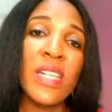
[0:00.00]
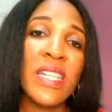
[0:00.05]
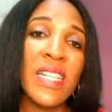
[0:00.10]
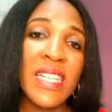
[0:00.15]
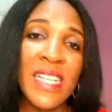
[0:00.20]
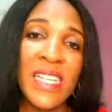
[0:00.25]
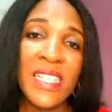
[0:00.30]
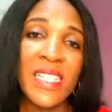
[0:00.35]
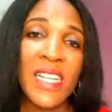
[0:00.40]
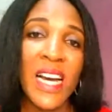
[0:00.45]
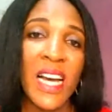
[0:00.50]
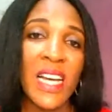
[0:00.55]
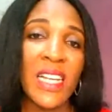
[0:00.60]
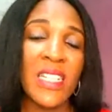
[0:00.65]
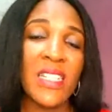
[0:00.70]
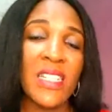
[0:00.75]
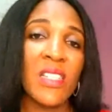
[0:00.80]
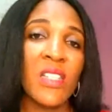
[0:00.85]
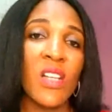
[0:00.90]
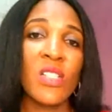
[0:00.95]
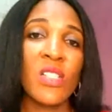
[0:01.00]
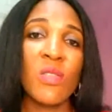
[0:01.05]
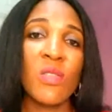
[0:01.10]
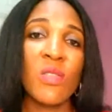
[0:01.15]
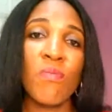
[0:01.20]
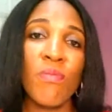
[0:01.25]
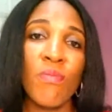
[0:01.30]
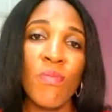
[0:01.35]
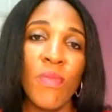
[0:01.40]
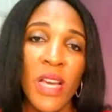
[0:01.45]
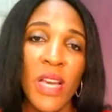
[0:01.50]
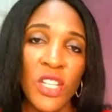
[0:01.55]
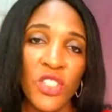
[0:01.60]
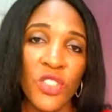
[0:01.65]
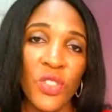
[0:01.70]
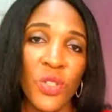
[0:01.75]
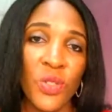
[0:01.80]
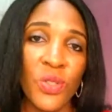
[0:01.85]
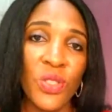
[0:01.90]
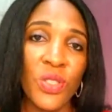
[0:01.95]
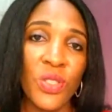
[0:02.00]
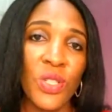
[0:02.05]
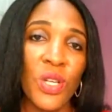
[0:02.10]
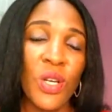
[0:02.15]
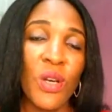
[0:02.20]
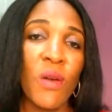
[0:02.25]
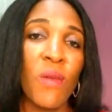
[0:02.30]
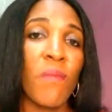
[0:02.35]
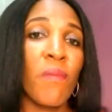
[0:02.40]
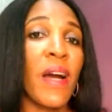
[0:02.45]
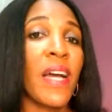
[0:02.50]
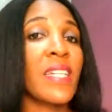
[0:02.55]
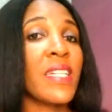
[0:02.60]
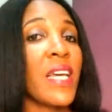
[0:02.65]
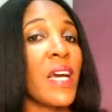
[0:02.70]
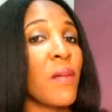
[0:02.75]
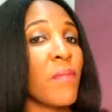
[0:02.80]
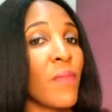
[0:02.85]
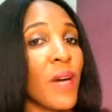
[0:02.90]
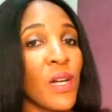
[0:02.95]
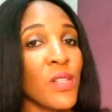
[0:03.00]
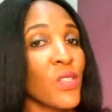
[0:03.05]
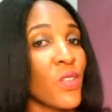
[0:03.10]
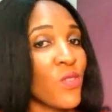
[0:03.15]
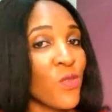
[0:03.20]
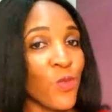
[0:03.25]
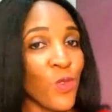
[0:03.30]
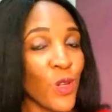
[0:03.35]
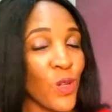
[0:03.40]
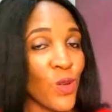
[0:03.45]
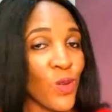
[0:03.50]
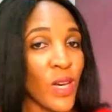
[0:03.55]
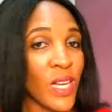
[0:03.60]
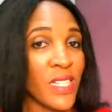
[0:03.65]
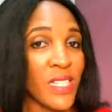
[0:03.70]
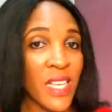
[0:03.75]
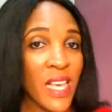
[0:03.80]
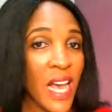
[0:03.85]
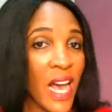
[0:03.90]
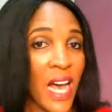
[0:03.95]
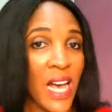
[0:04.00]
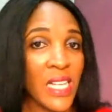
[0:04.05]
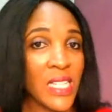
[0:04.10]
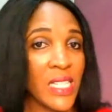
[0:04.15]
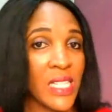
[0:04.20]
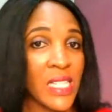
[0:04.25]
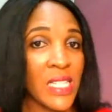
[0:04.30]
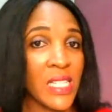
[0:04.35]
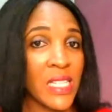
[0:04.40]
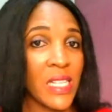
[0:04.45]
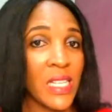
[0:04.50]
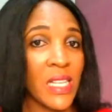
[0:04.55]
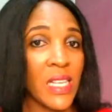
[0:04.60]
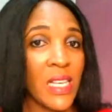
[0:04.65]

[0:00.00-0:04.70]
a good leader is not measured by the amount of followers he has.